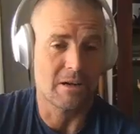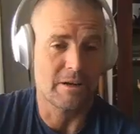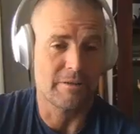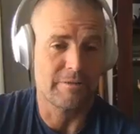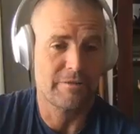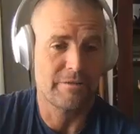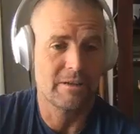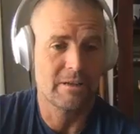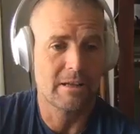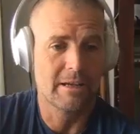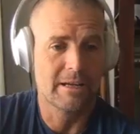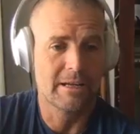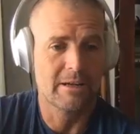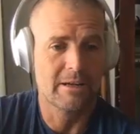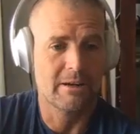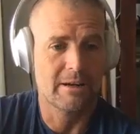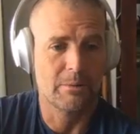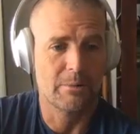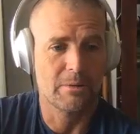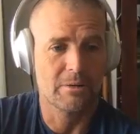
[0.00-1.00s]
I feel like
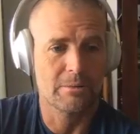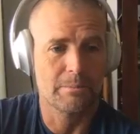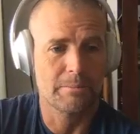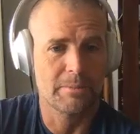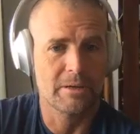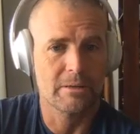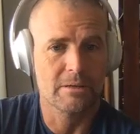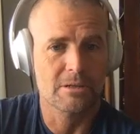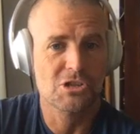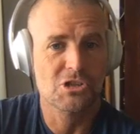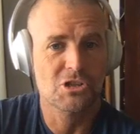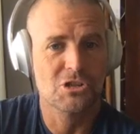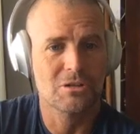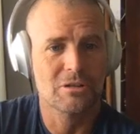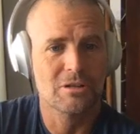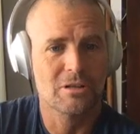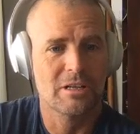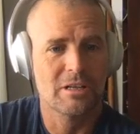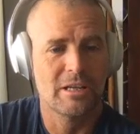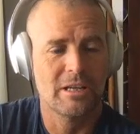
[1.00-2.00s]
I want to be the
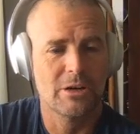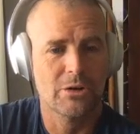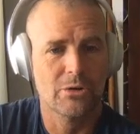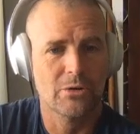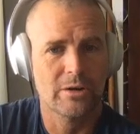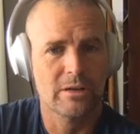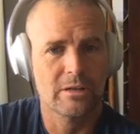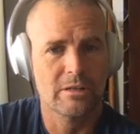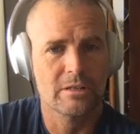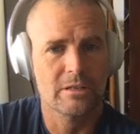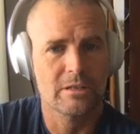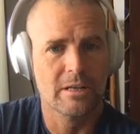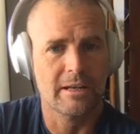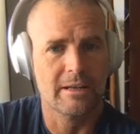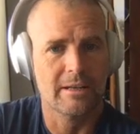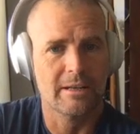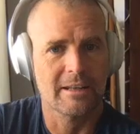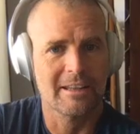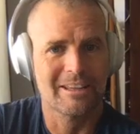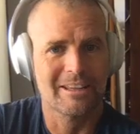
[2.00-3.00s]
student here
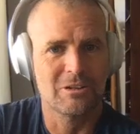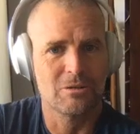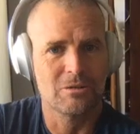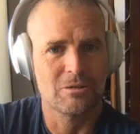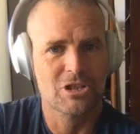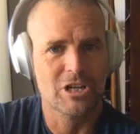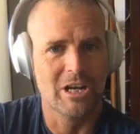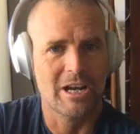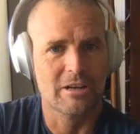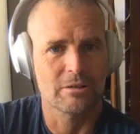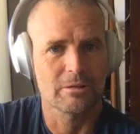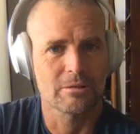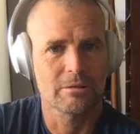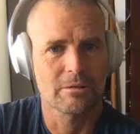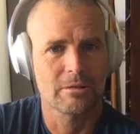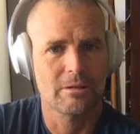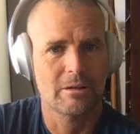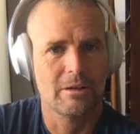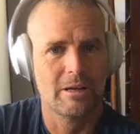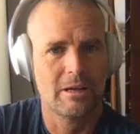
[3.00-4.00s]
and let you channel
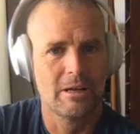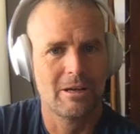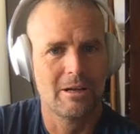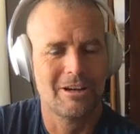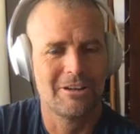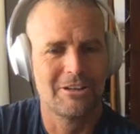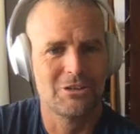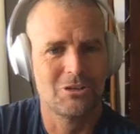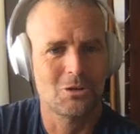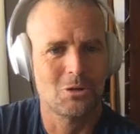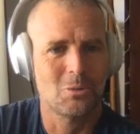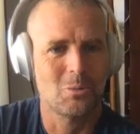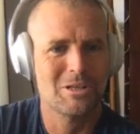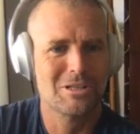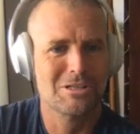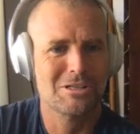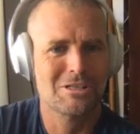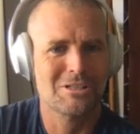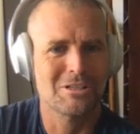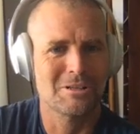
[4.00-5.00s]
your
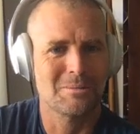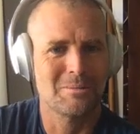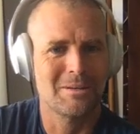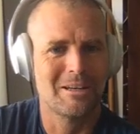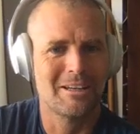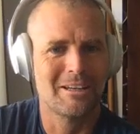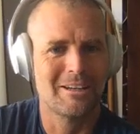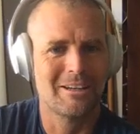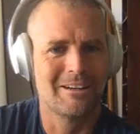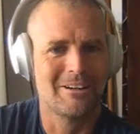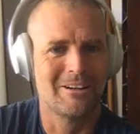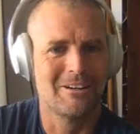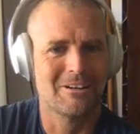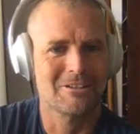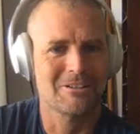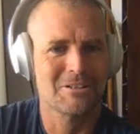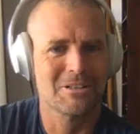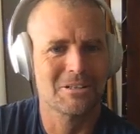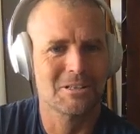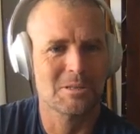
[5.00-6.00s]
wisdom
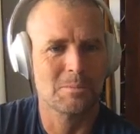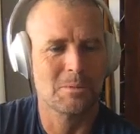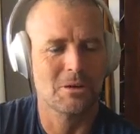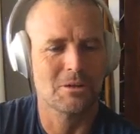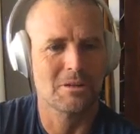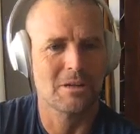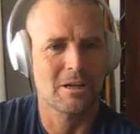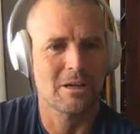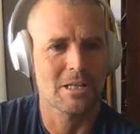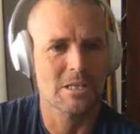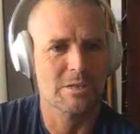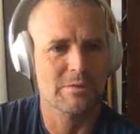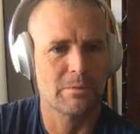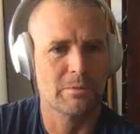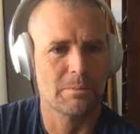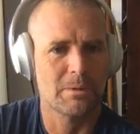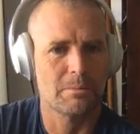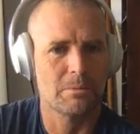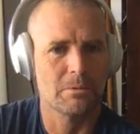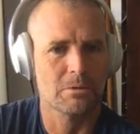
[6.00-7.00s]
onto this podcast for
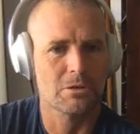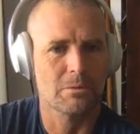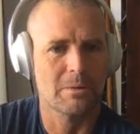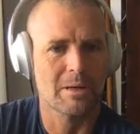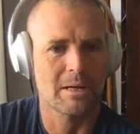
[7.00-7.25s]
people to